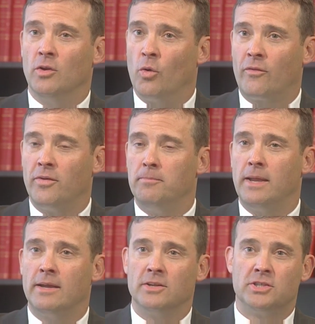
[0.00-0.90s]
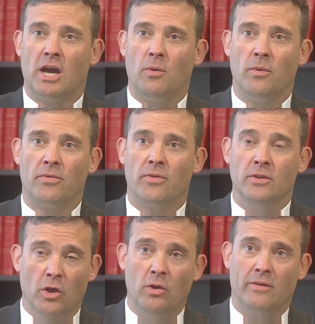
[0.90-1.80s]
An orphan being a child with
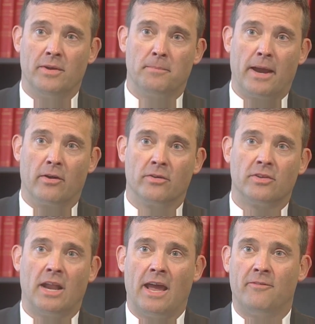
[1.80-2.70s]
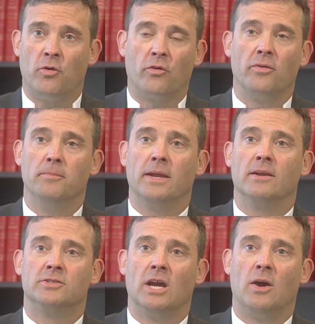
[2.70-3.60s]
no living parents, and half-orphan being
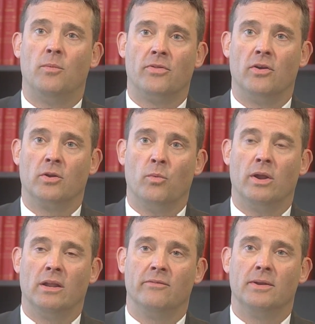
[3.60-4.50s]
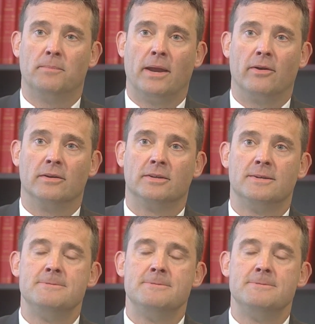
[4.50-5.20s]
a child with only one living parent.